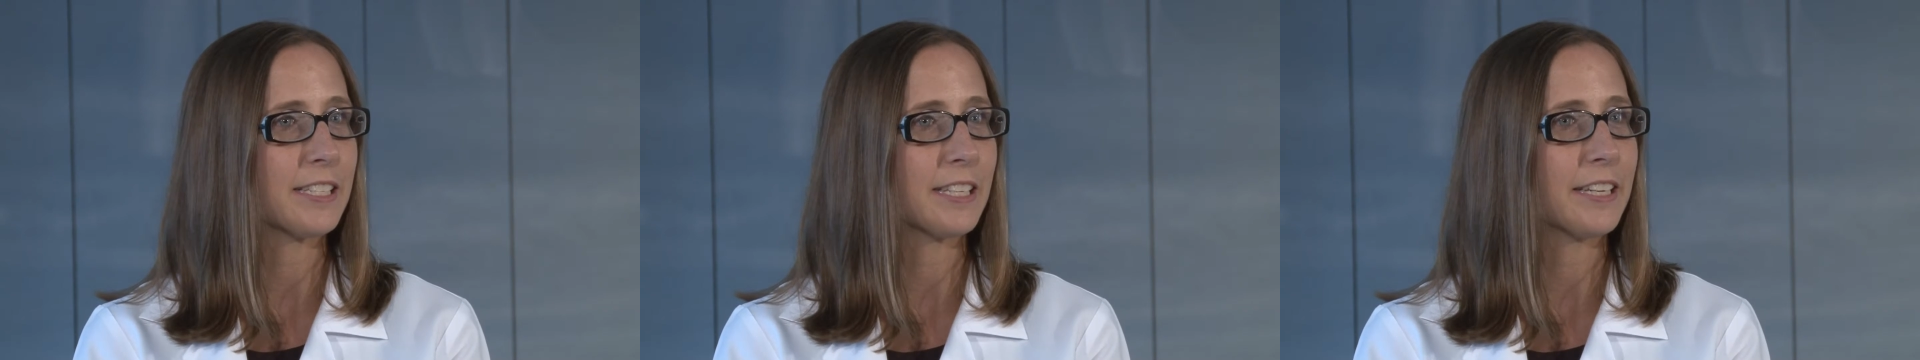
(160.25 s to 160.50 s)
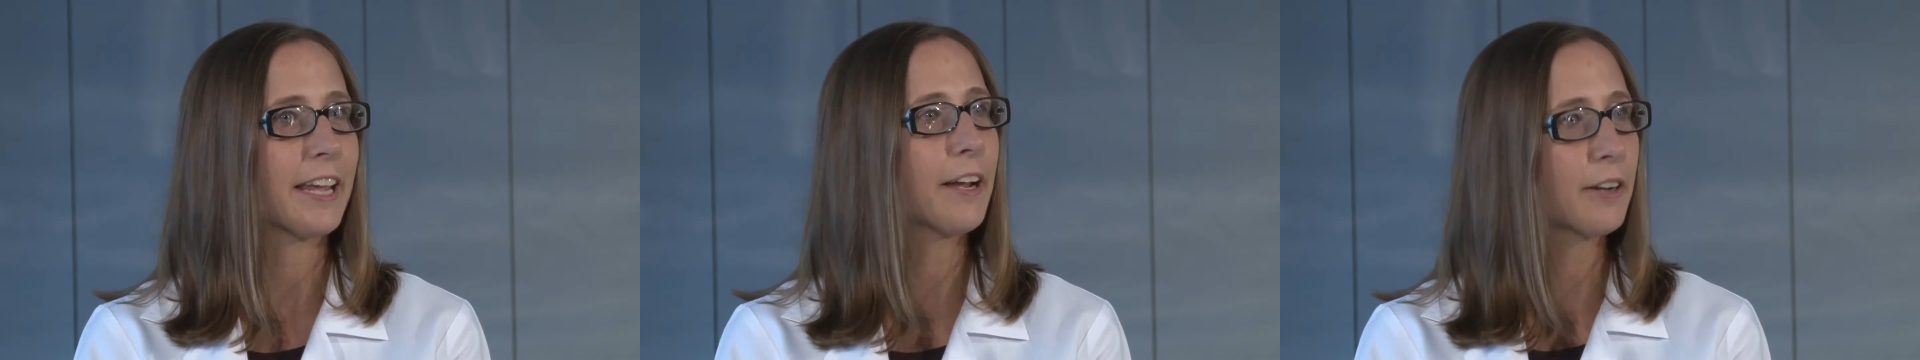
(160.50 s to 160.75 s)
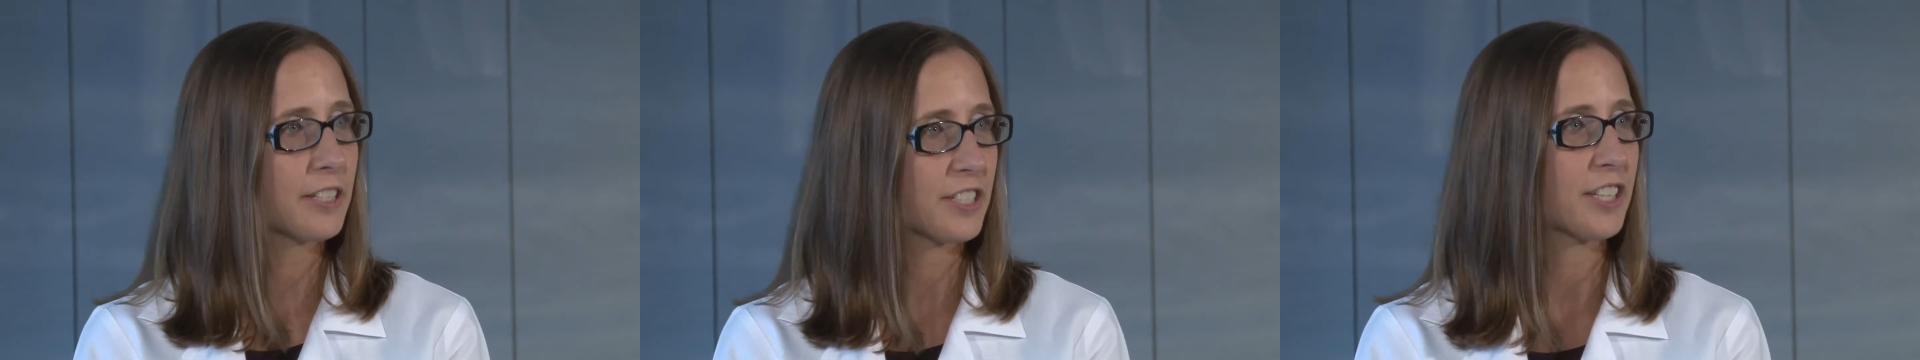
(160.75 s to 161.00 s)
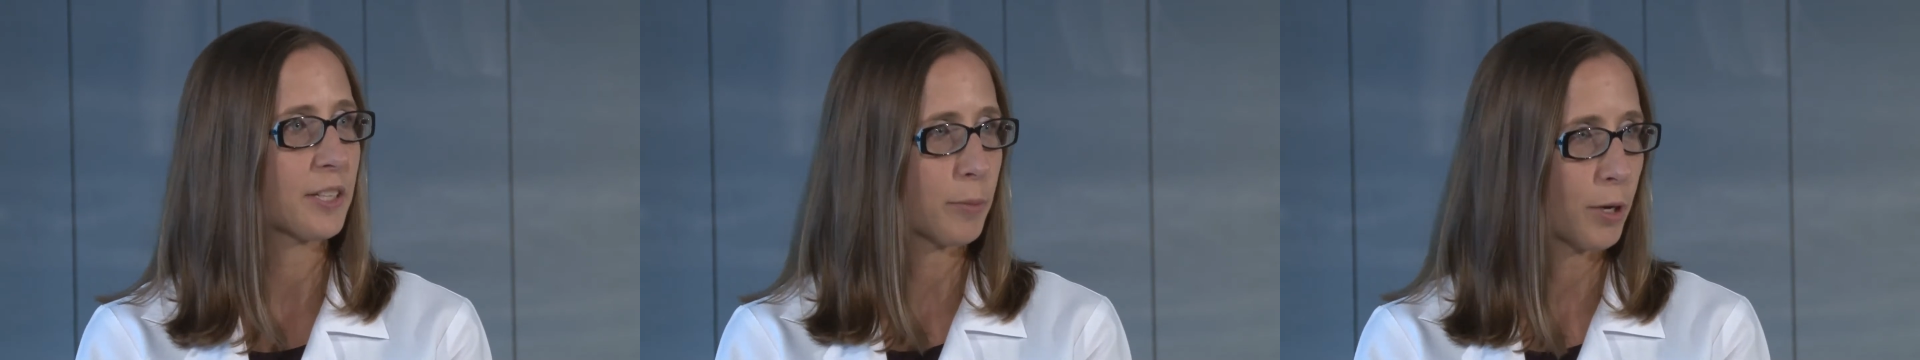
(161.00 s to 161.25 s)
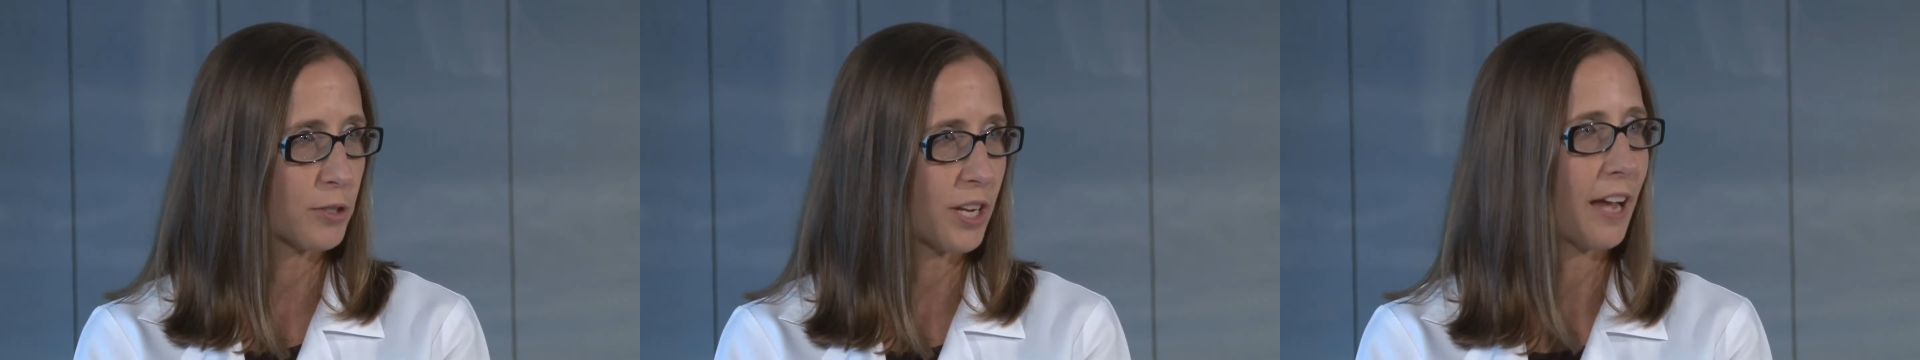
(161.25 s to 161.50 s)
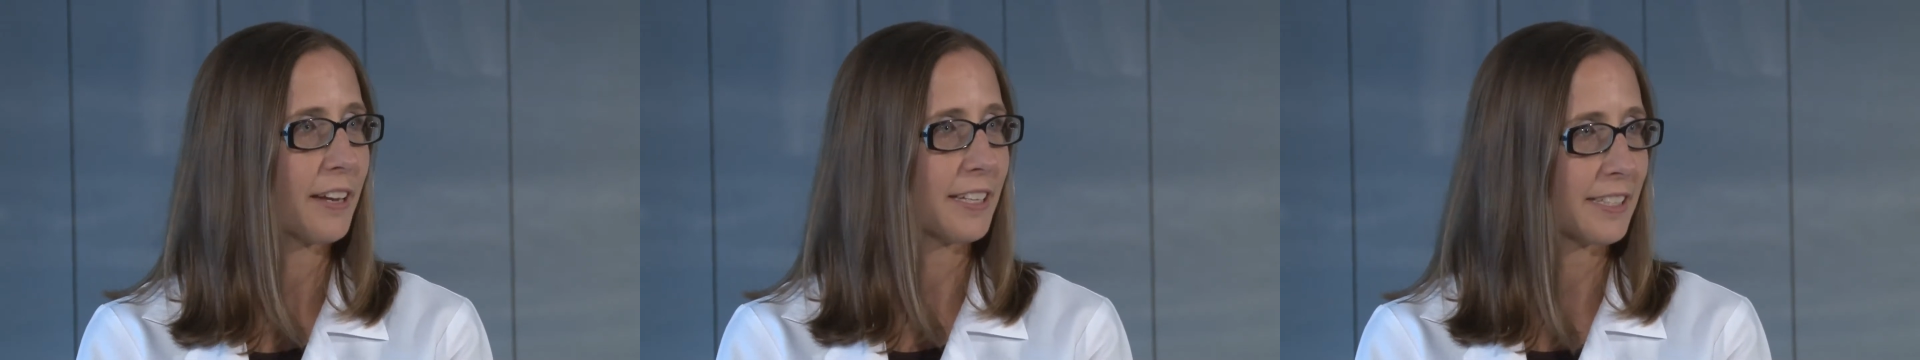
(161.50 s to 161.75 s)
inherent to the
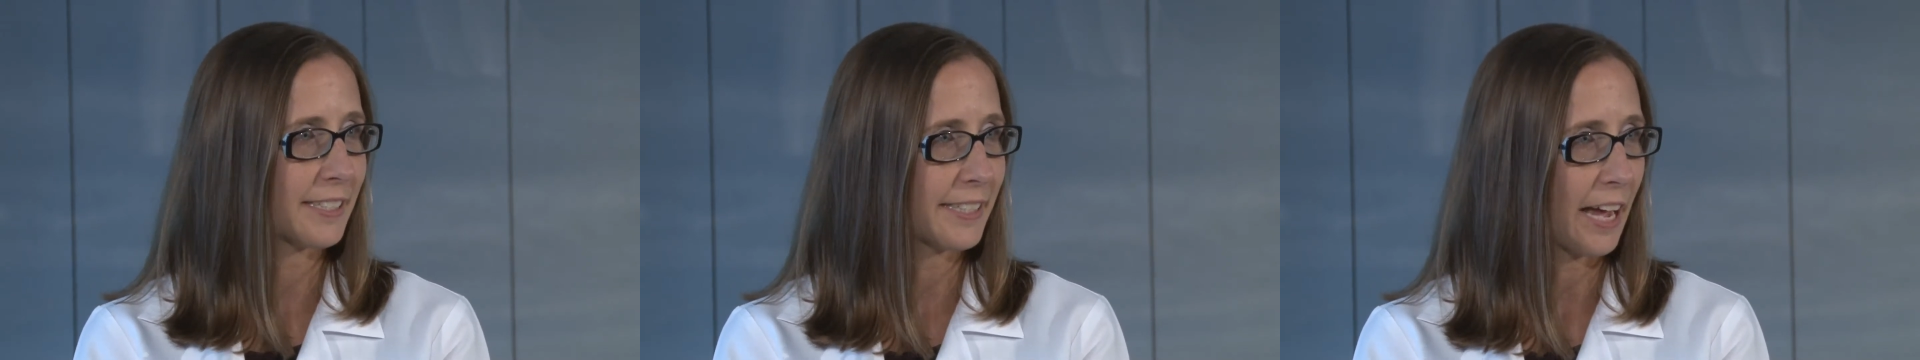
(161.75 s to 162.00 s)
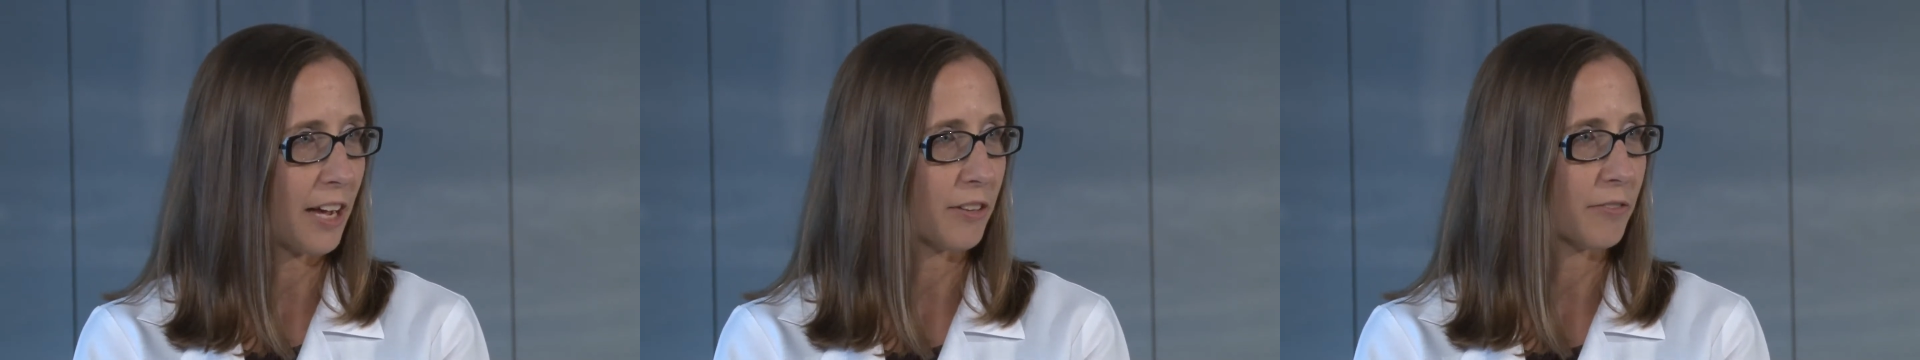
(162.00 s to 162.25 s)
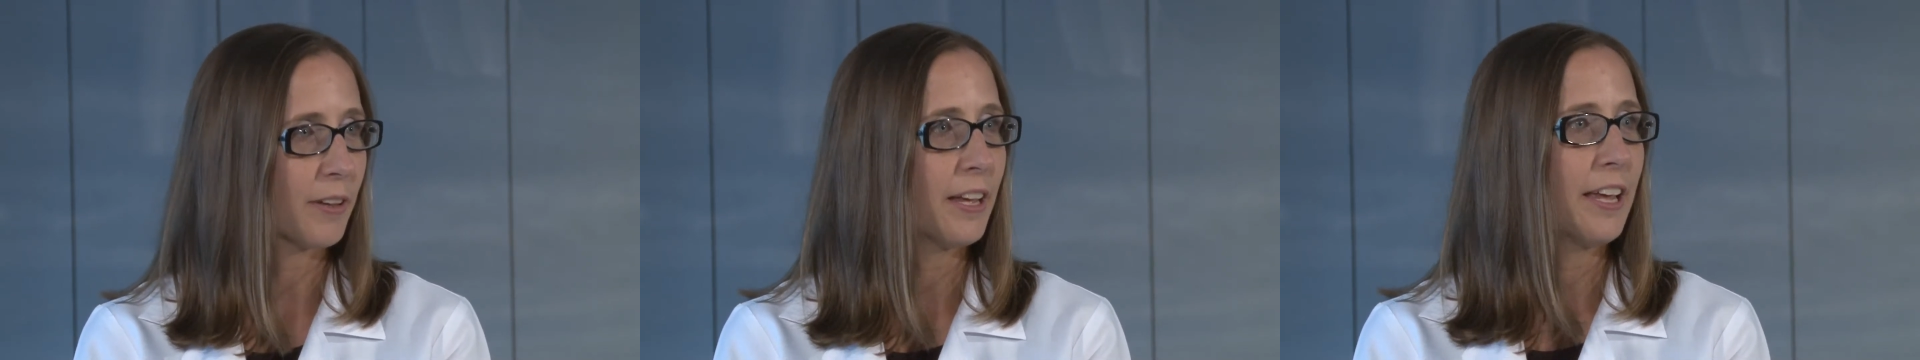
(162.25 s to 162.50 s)
proton itself.